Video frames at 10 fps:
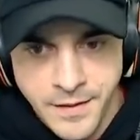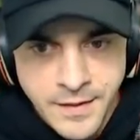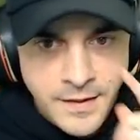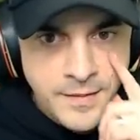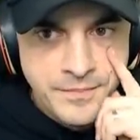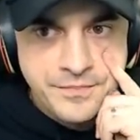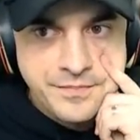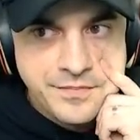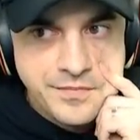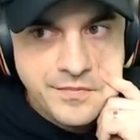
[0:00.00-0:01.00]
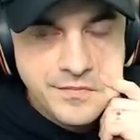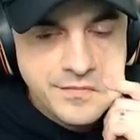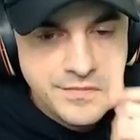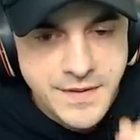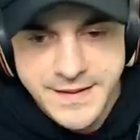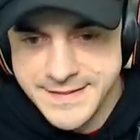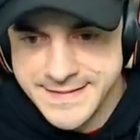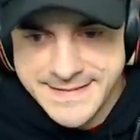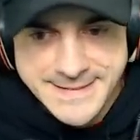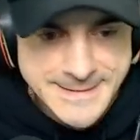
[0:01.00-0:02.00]

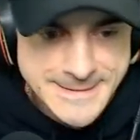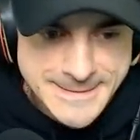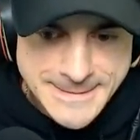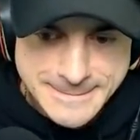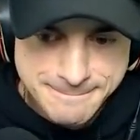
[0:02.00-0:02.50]
Nothing is said.